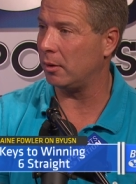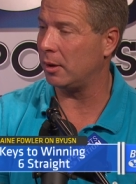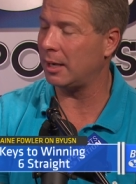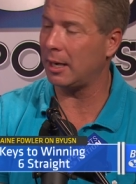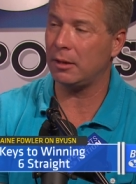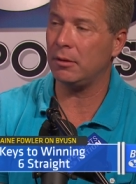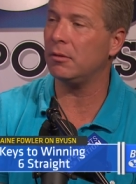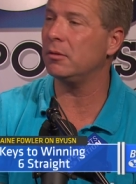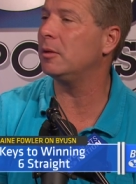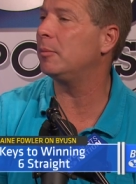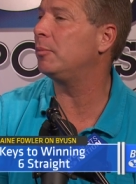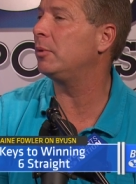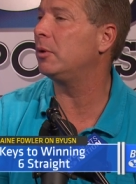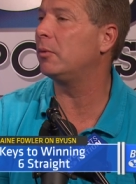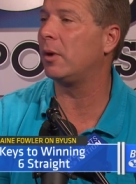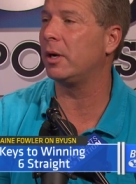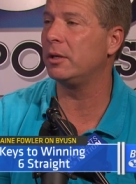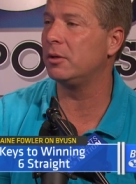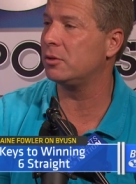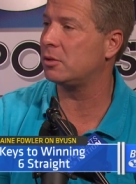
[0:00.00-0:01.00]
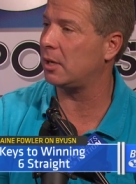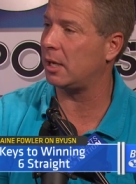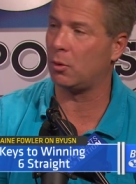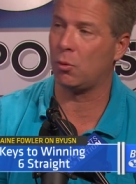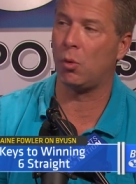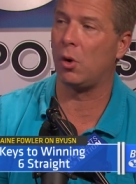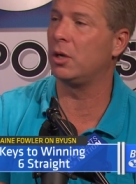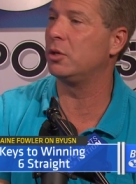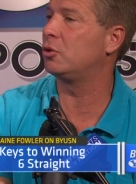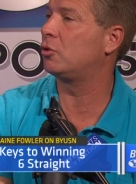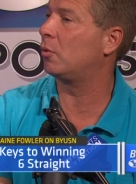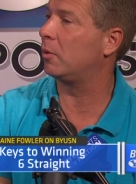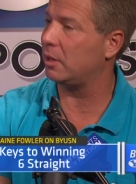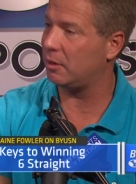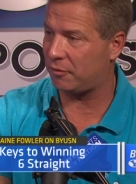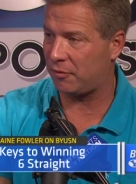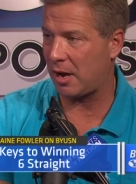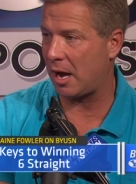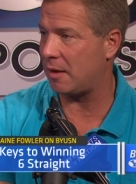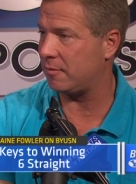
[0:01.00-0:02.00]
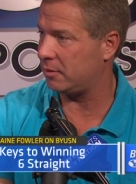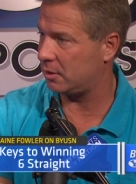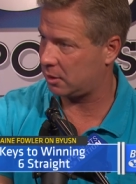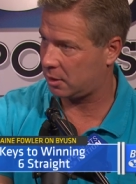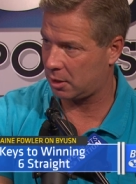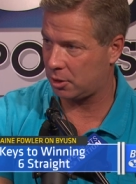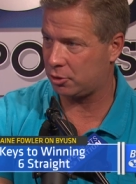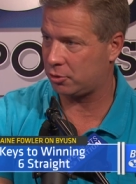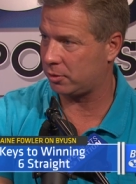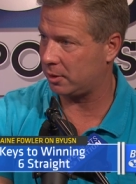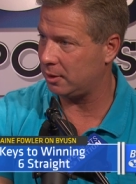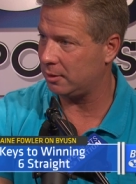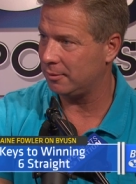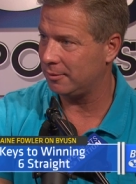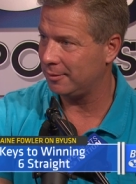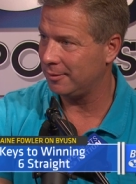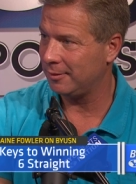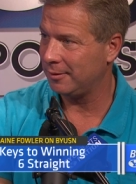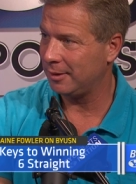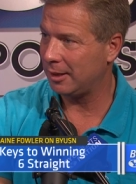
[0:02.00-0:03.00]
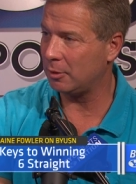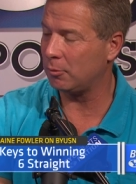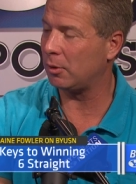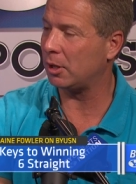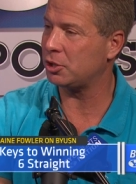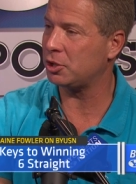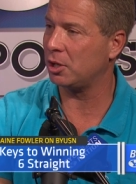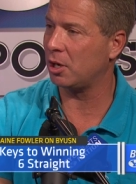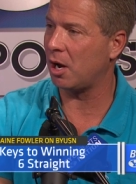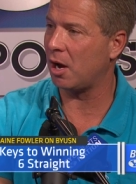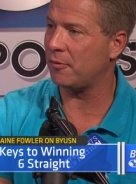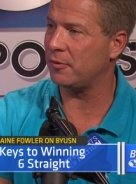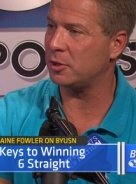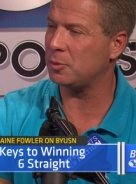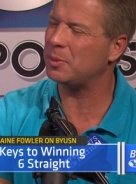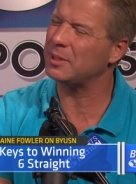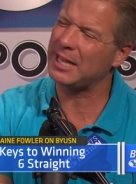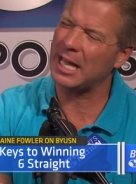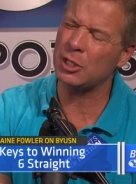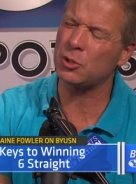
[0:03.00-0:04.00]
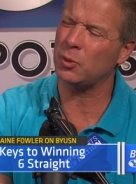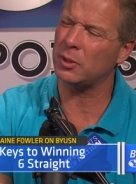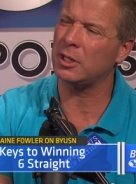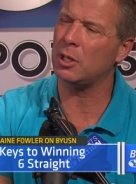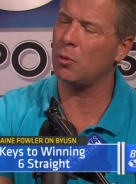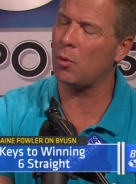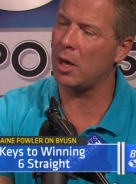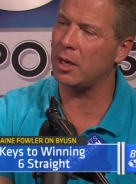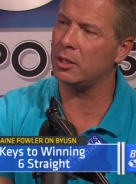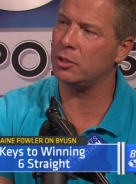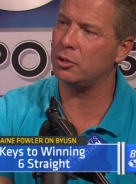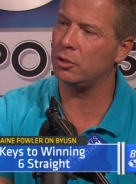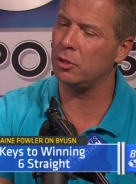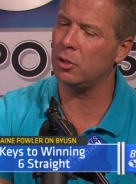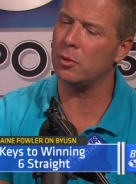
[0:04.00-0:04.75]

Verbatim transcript: And I know that BYU is like 125 in the country and rushing offense, but that's what they want to do.